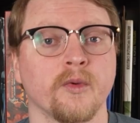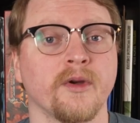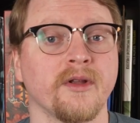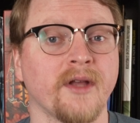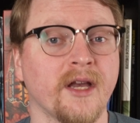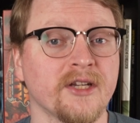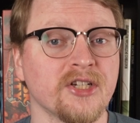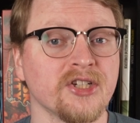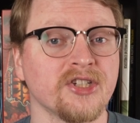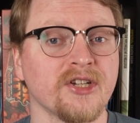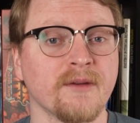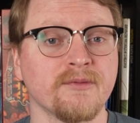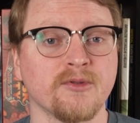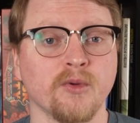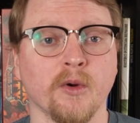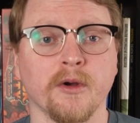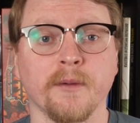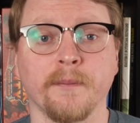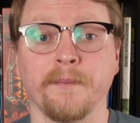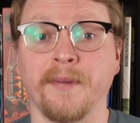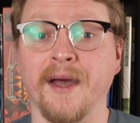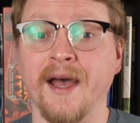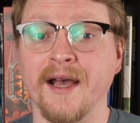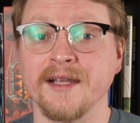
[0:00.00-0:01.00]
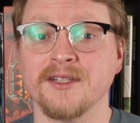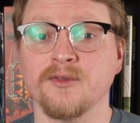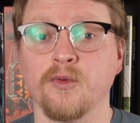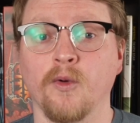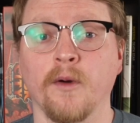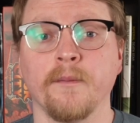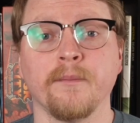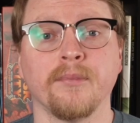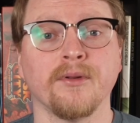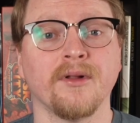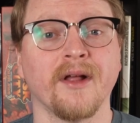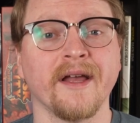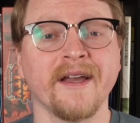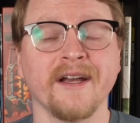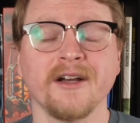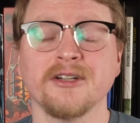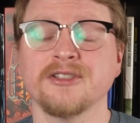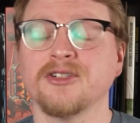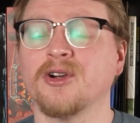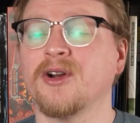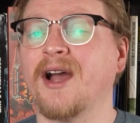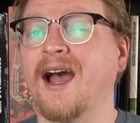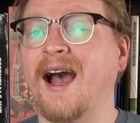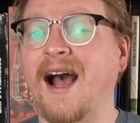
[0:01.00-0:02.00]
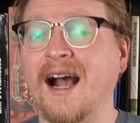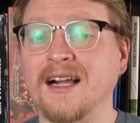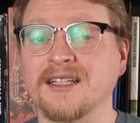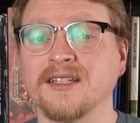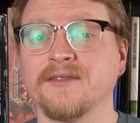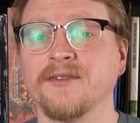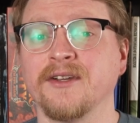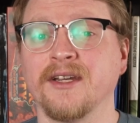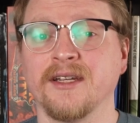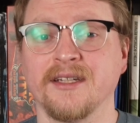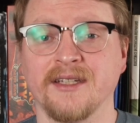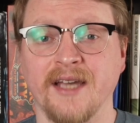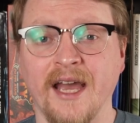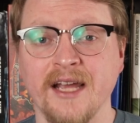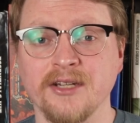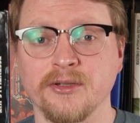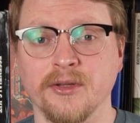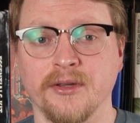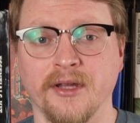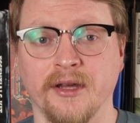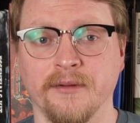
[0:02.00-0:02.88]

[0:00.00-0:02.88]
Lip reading: Relationships work best when players are actively engaged with